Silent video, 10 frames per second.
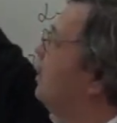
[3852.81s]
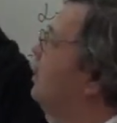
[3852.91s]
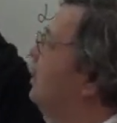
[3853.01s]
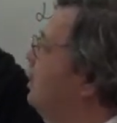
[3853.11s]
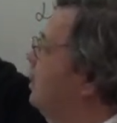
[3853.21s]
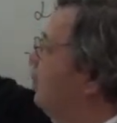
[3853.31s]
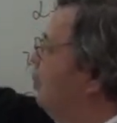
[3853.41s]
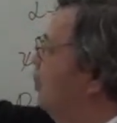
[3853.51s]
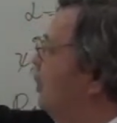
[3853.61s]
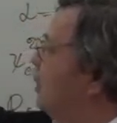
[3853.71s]
These
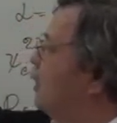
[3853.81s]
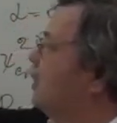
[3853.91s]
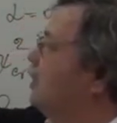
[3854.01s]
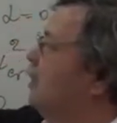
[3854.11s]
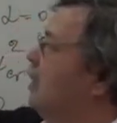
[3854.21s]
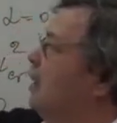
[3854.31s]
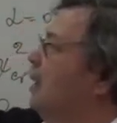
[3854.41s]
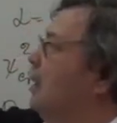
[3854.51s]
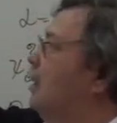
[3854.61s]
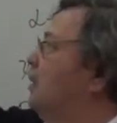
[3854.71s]
totals,
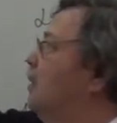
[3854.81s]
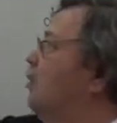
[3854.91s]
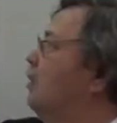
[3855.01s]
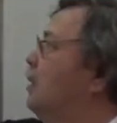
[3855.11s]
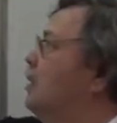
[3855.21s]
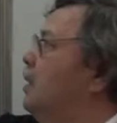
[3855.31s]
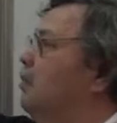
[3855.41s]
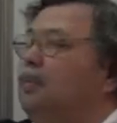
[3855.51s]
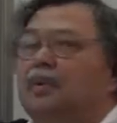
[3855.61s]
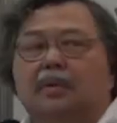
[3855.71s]
the totals
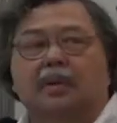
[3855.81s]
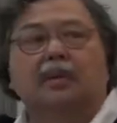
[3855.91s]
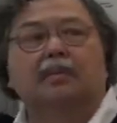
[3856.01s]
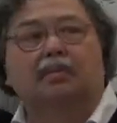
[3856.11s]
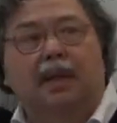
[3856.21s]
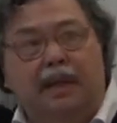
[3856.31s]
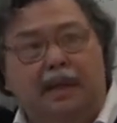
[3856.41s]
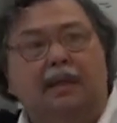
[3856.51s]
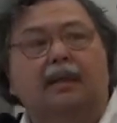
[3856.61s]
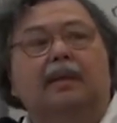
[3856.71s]
computed
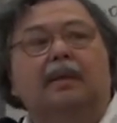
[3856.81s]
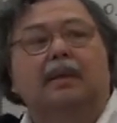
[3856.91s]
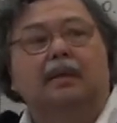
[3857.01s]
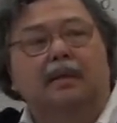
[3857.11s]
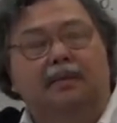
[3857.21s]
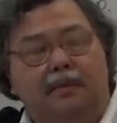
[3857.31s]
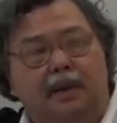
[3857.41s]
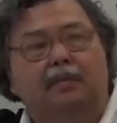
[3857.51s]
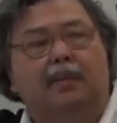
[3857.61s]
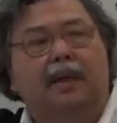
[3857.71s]
by
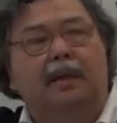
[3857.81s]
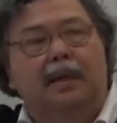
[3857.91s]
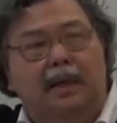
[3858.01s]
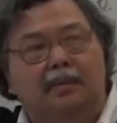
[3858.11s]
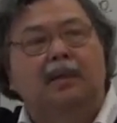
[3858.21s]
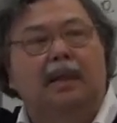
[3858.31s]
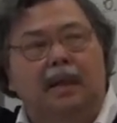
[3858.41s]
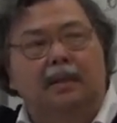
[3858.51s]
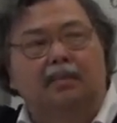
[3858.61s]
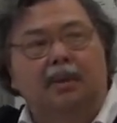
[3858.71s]
game
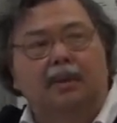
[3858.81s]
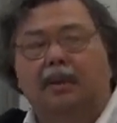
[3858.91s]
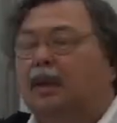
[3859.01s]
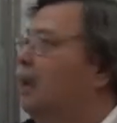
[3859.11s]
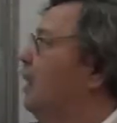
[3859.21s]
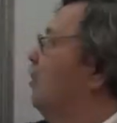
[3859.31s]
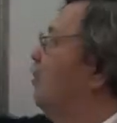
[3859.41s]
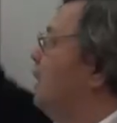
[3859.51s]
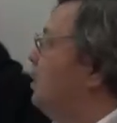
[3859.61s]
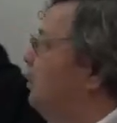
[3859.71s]
type,
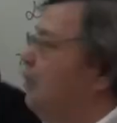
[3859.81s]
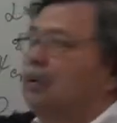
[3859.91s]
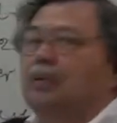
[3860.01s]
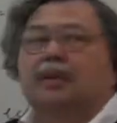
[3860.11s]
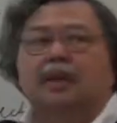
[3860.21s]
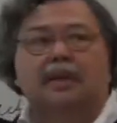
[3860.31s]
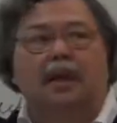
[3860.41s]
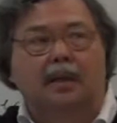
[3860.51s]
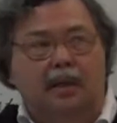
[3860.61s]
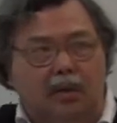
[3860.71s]
must follow this
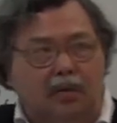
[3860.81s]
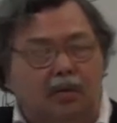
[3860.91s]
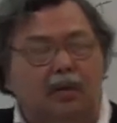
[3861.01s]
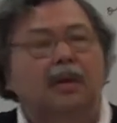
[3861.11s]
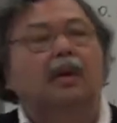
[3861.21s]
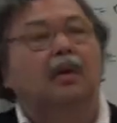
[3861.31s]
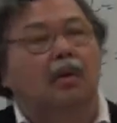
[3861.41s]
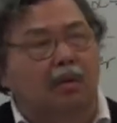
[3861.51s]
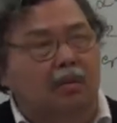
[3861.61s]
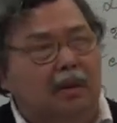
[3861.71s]
unknown
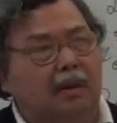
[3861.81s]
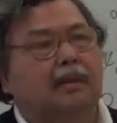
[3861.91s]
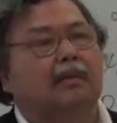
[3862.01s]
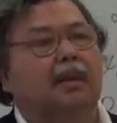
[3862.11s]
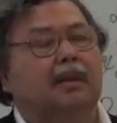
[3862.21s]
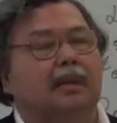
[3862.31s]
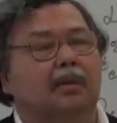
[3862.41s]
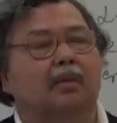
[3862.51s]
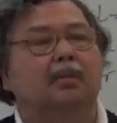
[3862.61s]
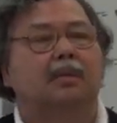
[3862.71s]
common
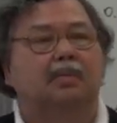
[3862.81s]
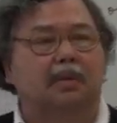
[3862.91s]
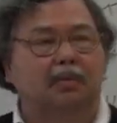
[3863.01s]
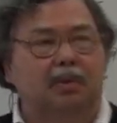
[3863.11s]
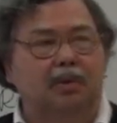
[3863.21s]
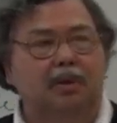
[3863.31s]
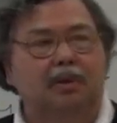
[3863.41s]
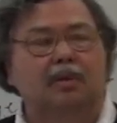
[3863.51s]
multinomial proportion.